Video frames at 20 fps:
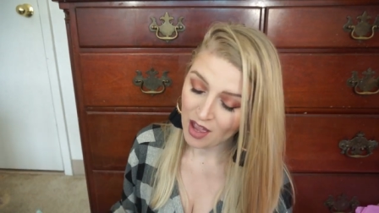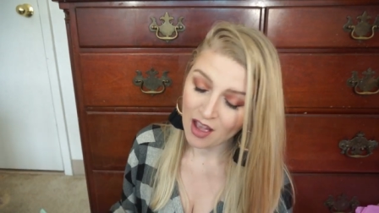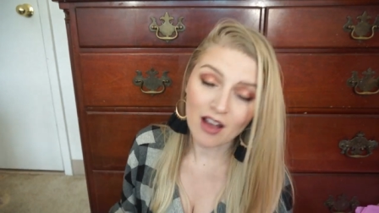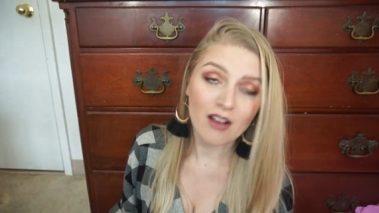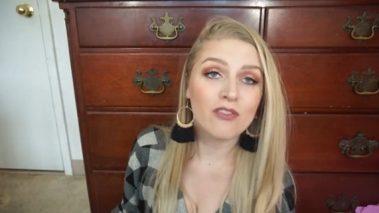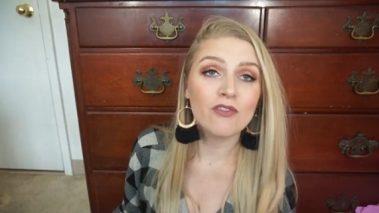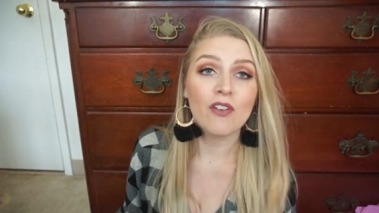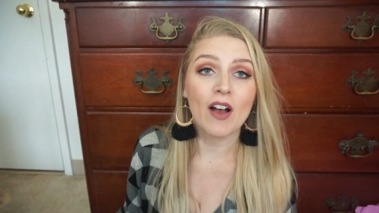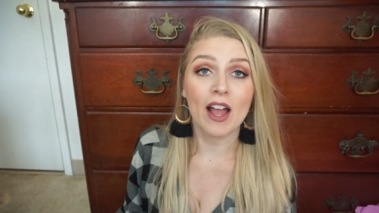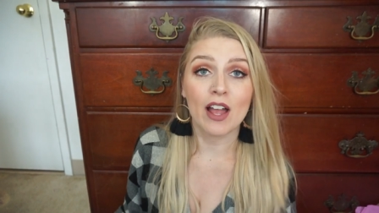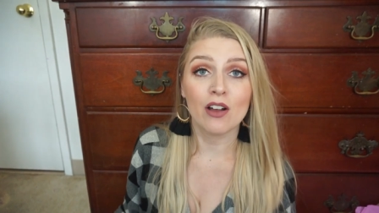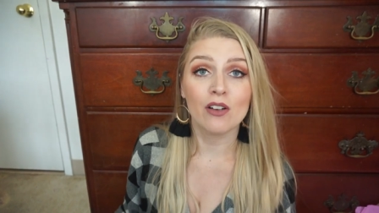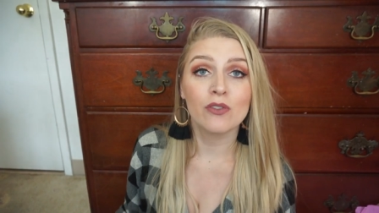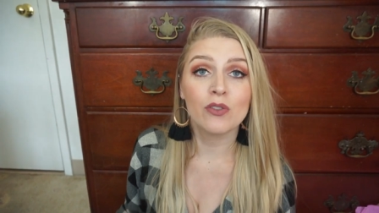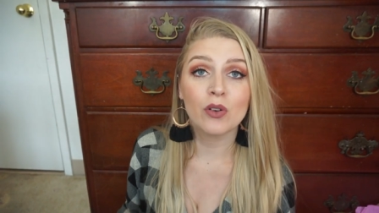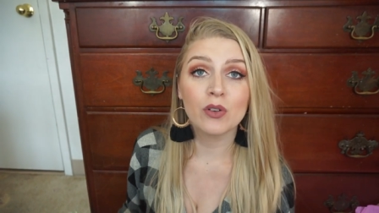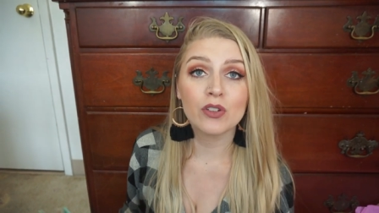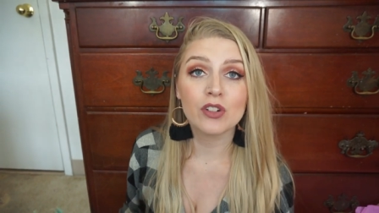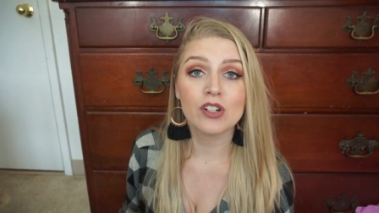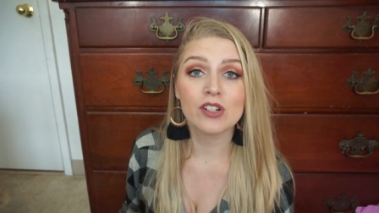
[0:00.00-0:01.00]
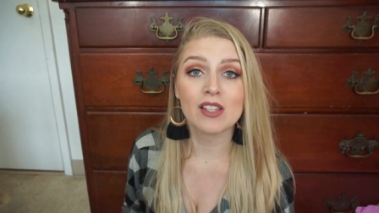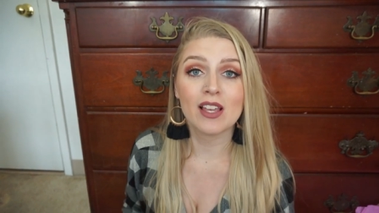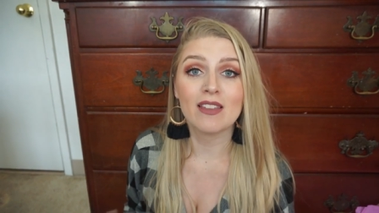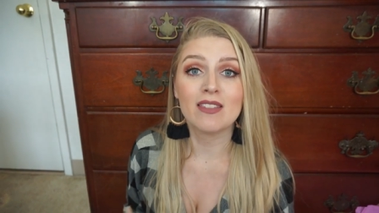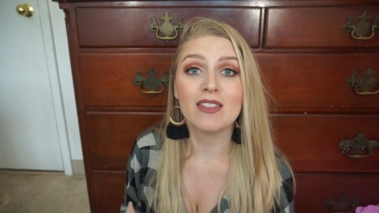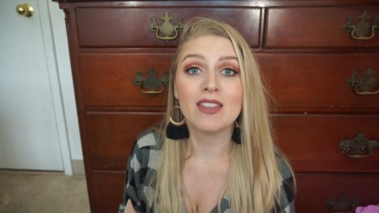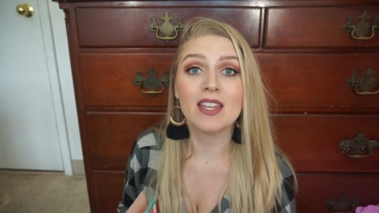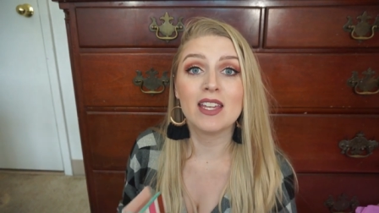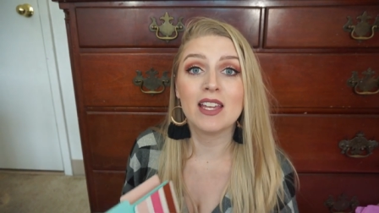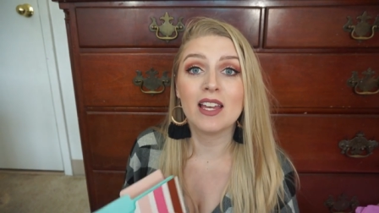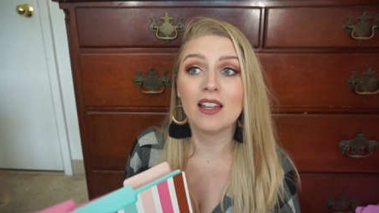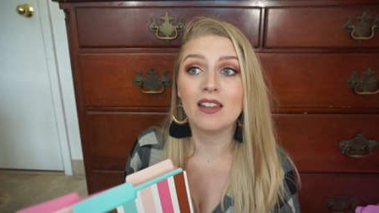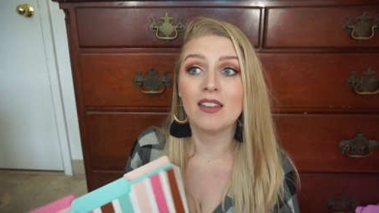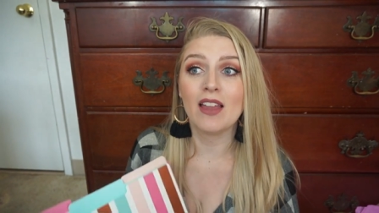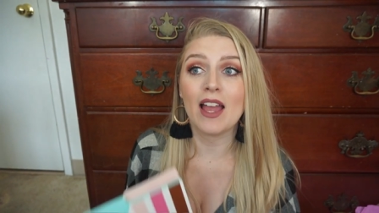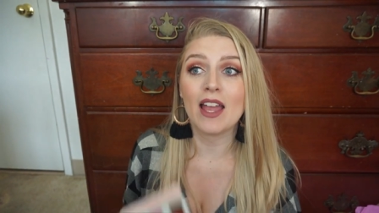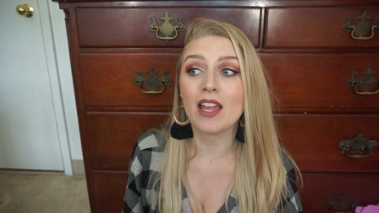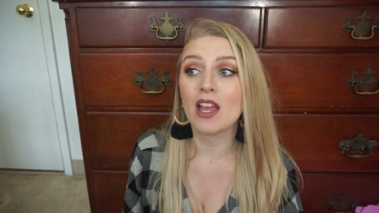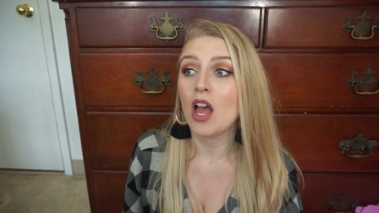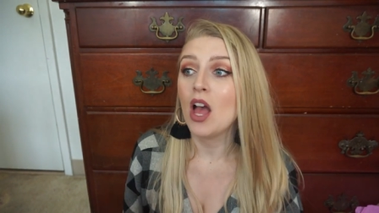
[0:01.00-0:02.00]
of file folders at the
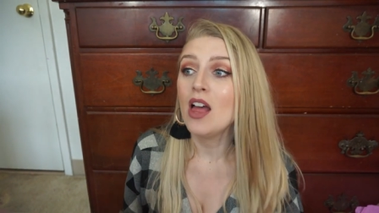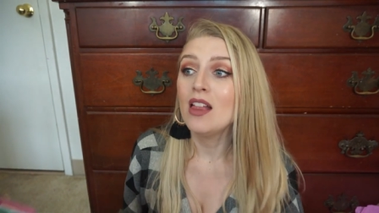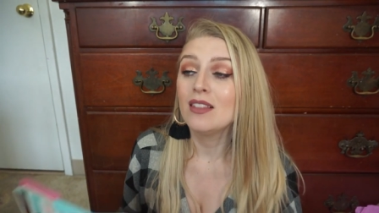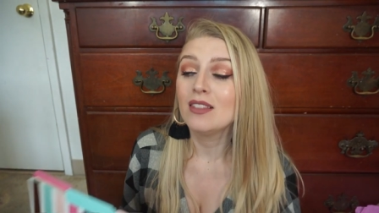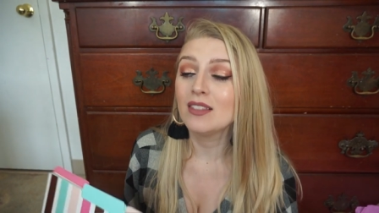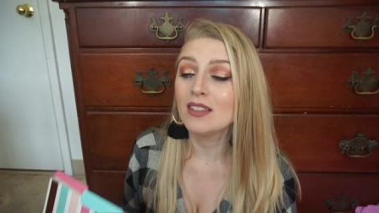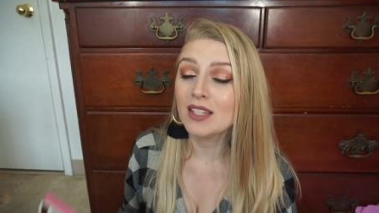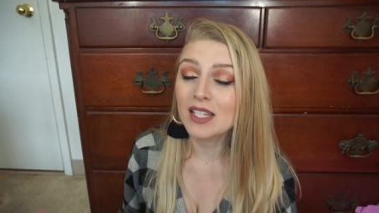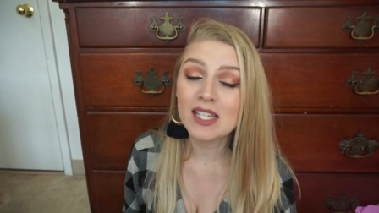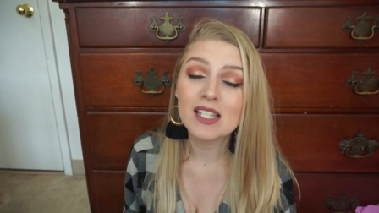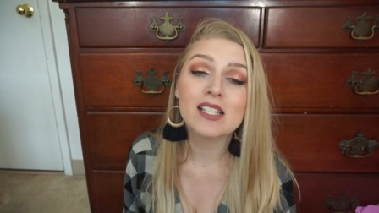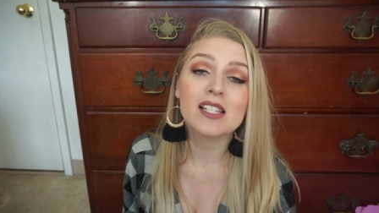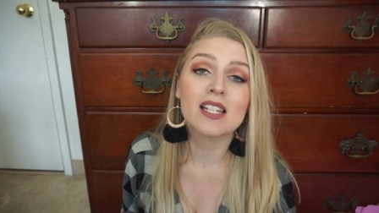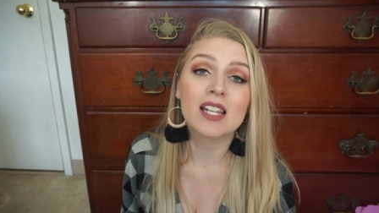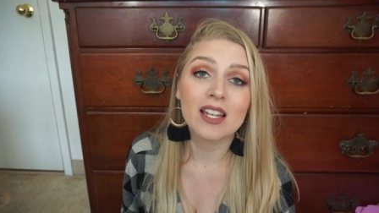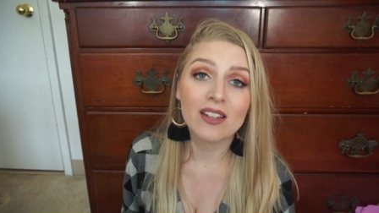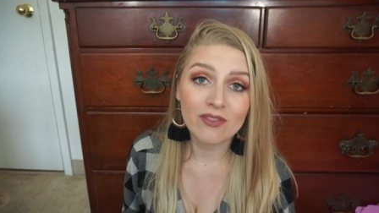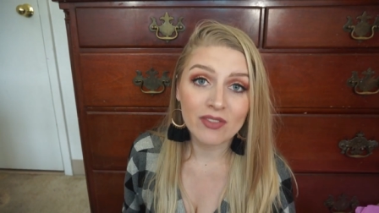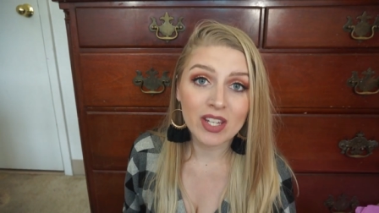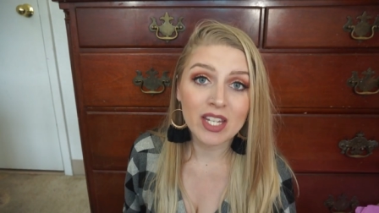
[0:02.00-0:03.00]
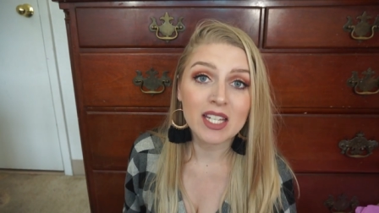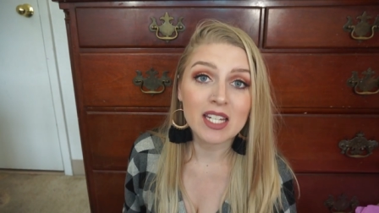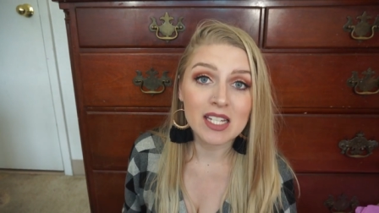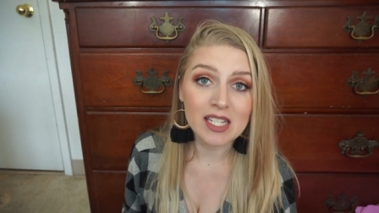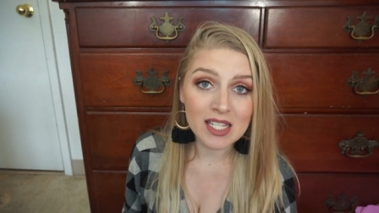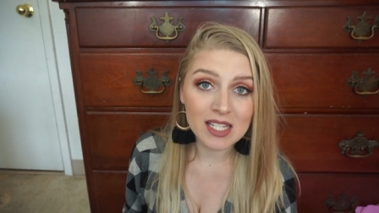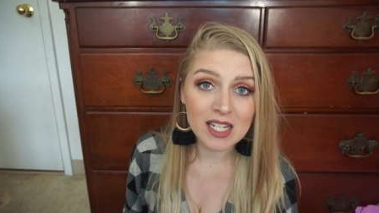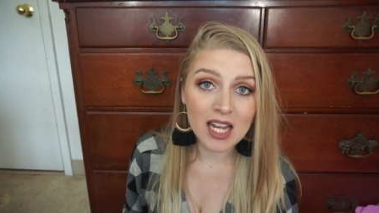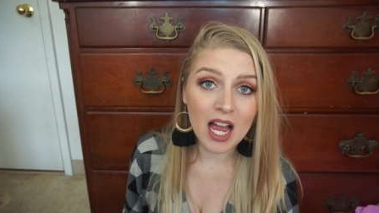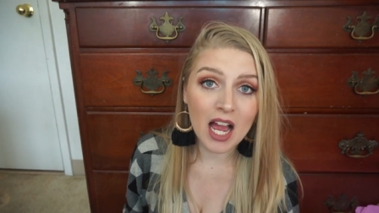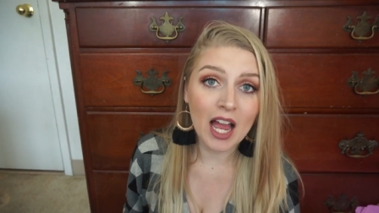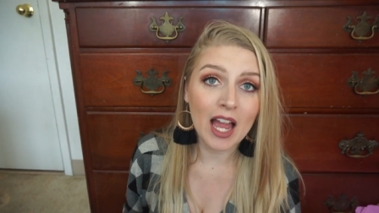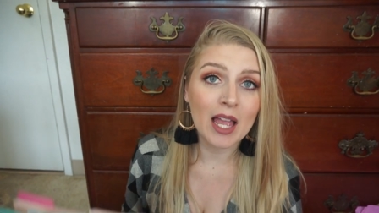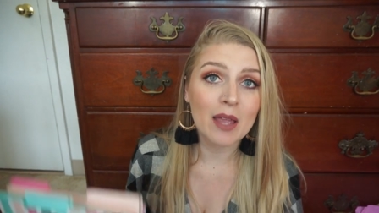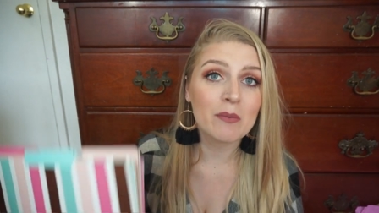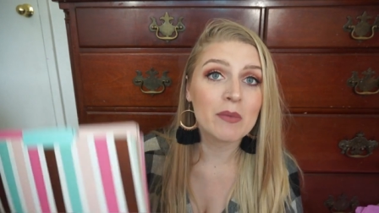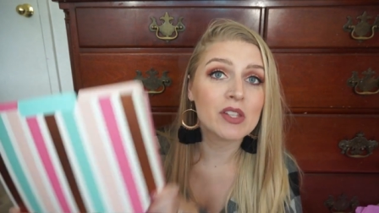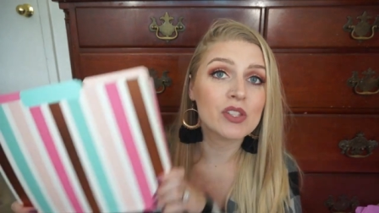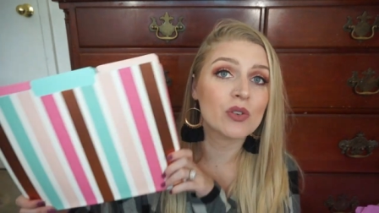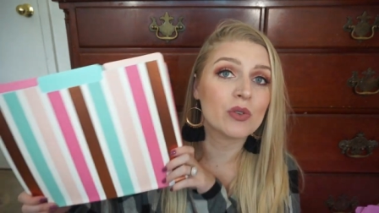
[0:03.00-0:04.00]
like least convenient
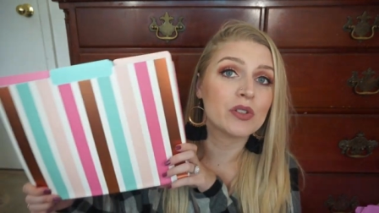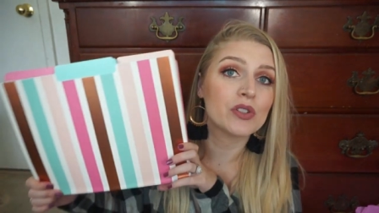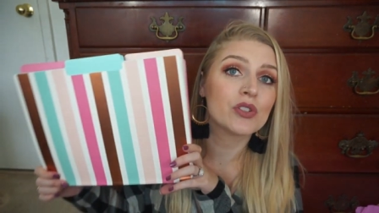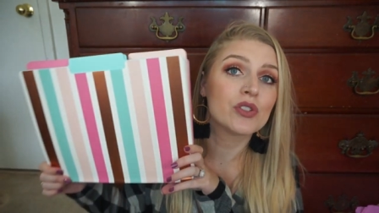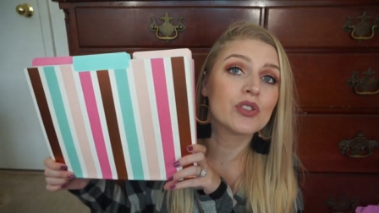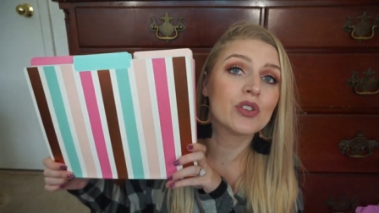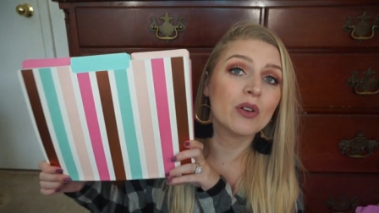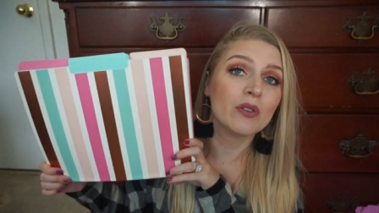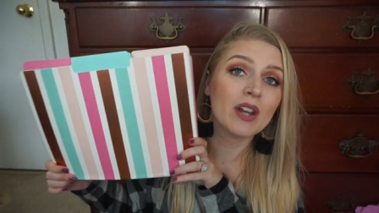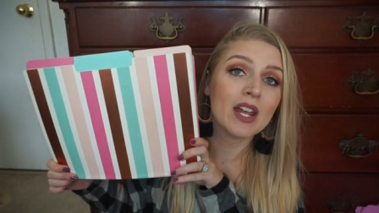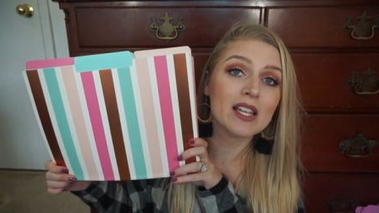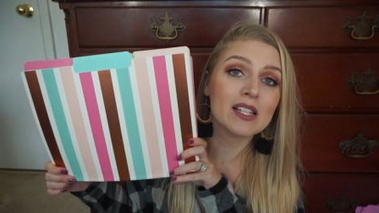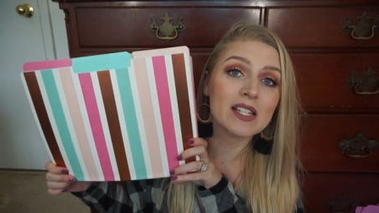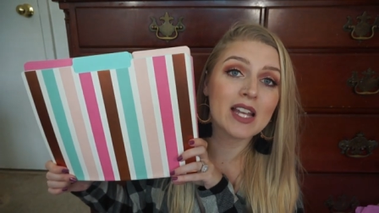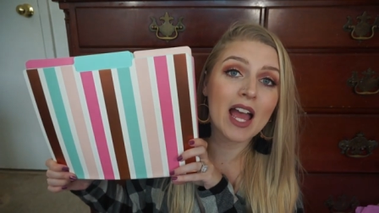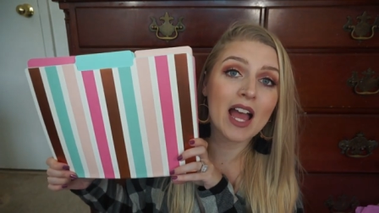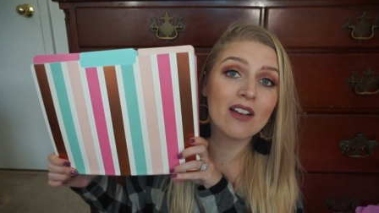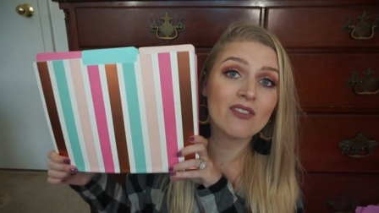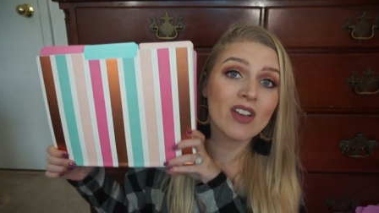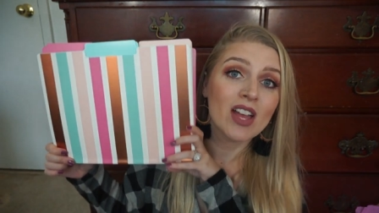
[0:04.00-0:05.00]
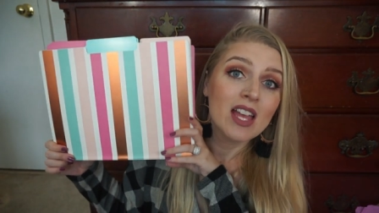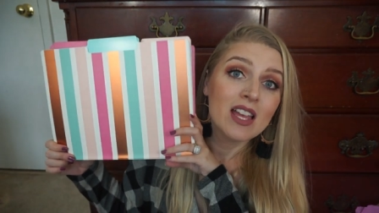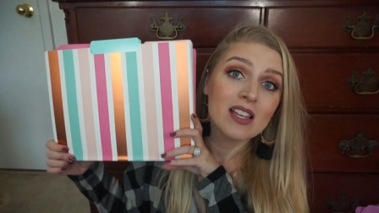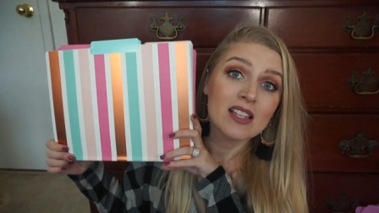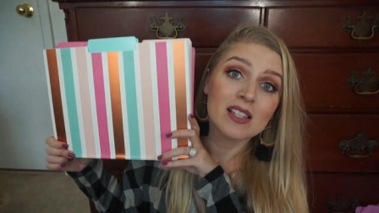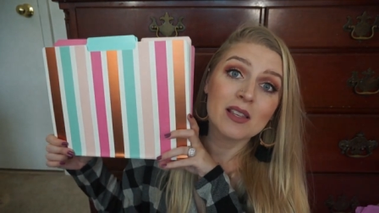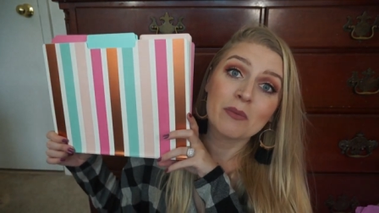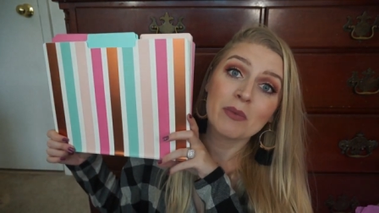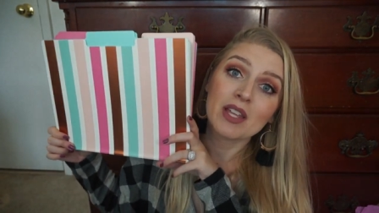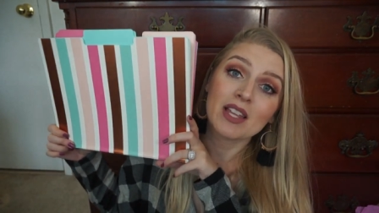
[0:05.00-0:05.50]
time, and so it's so nice to have something